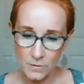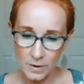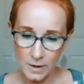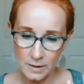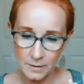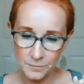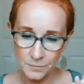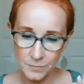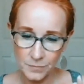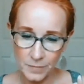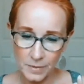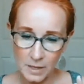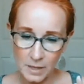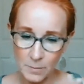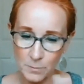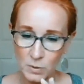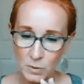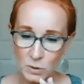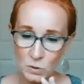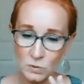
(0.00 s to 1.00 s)
Right
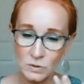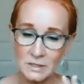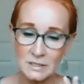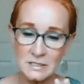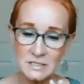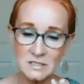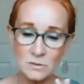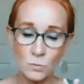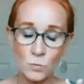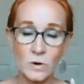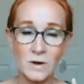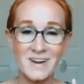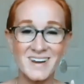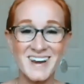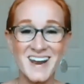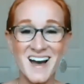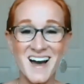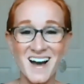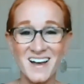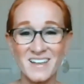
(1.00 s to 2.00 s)
you need
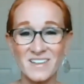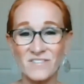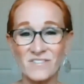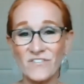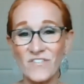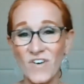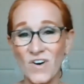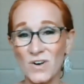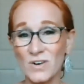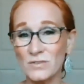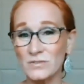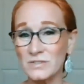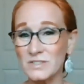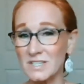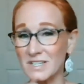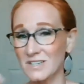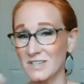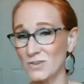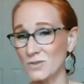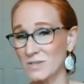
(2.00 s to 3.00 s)
someone not
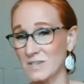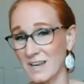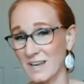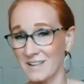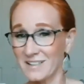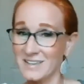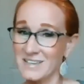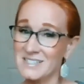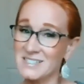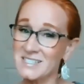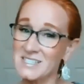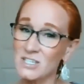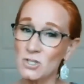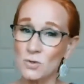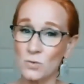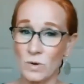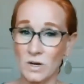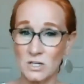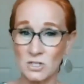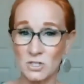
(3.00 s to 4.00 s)
involved in your daily
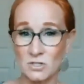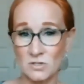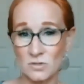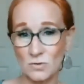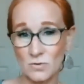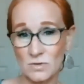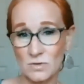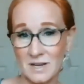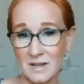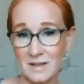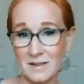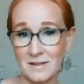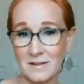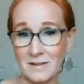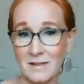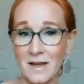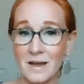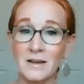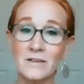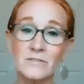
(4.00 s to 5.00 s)
situations or
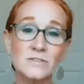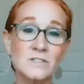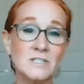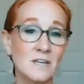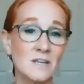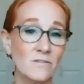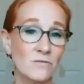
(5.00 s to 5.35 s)
daily life to